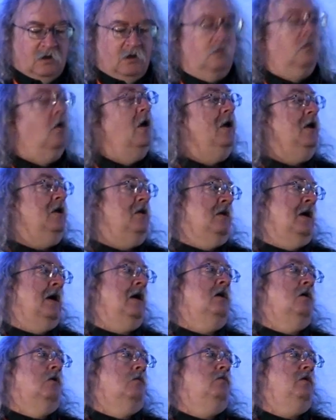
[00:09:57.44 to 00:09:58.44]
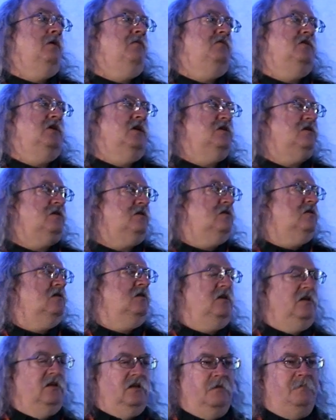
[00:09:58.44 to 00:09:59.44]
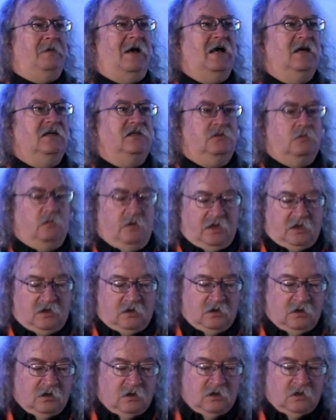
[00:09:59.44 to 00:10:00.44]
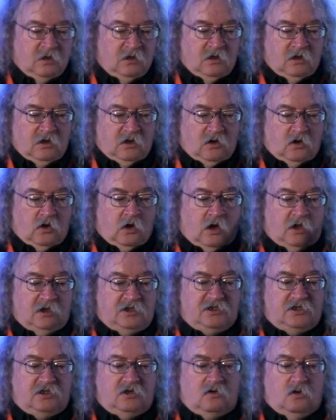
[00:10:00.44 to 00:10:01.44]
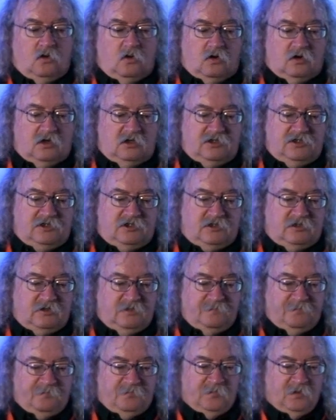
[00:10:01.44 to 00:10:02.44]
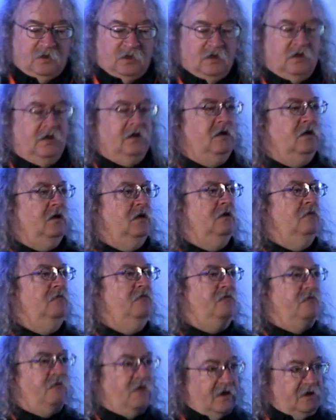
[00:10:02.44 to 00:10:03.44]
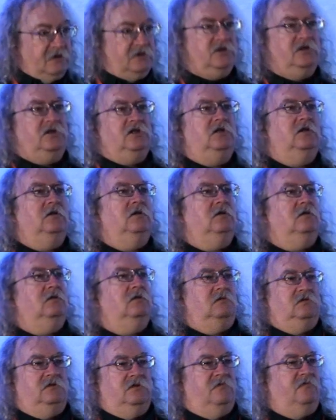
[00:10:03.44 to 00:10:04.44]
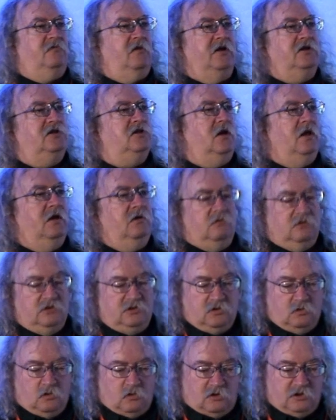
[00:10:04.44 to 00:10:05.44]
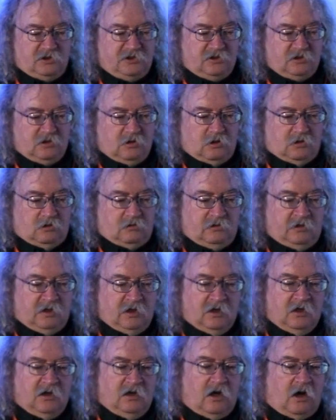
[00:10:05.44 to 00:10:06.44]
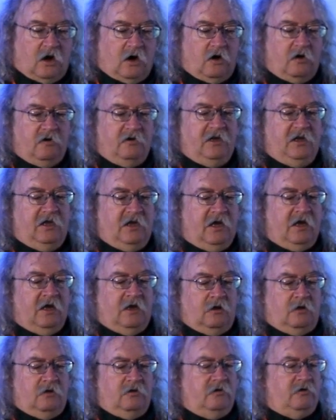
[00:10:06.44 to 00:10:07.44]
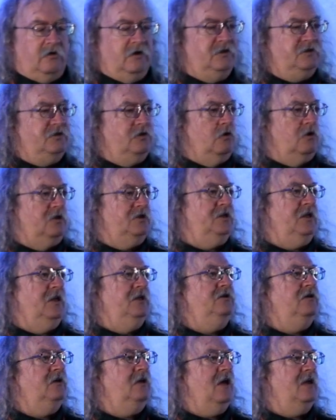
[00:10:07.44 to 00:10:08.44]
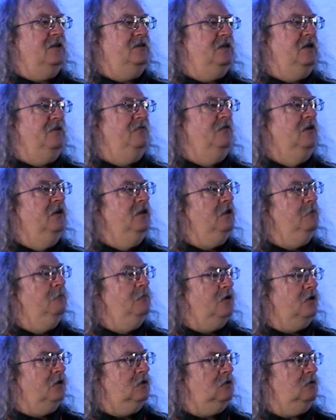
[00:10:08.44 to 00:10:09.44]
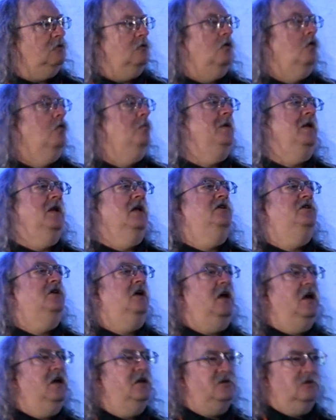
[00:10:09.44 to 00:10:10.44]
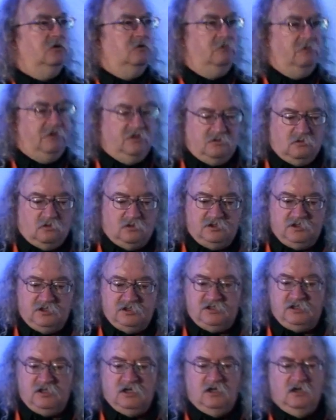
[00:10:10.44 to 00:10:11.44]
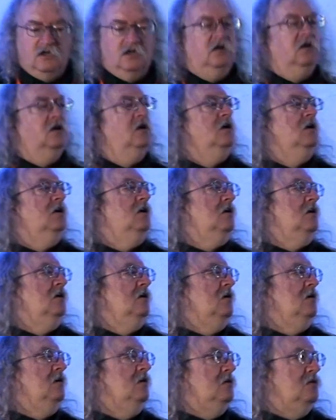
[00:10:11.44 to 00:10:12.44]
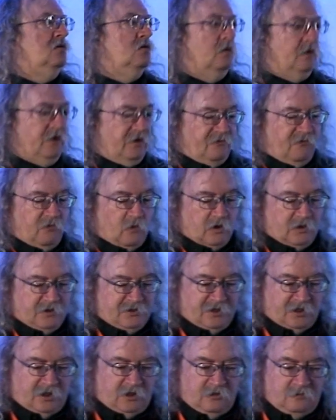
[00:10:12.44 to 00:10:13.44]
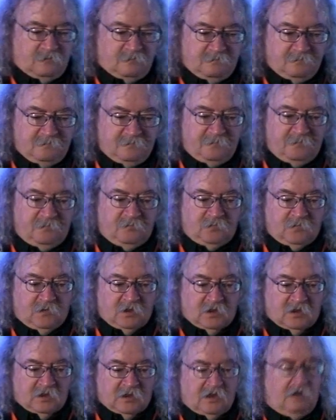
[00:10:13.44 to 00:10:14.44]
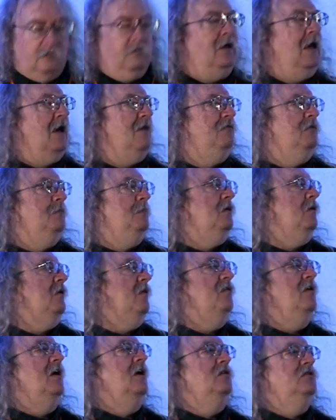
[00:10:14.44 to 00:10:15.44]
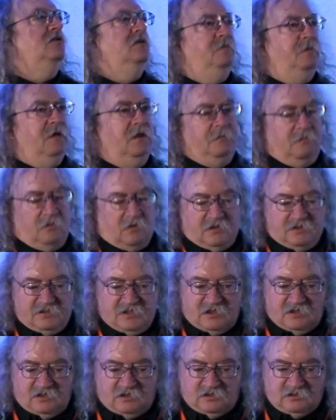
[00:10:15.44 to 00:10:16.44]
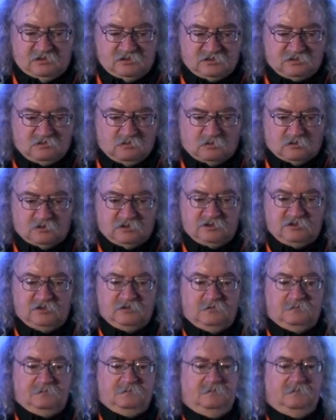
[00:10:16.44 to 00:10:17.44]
Right now, we've just, in the past week, launched a course in French. It's a French language course called REL, Ressources Educatives Libres, open educational resources, 2014, and we have about 1,000 people attending this course.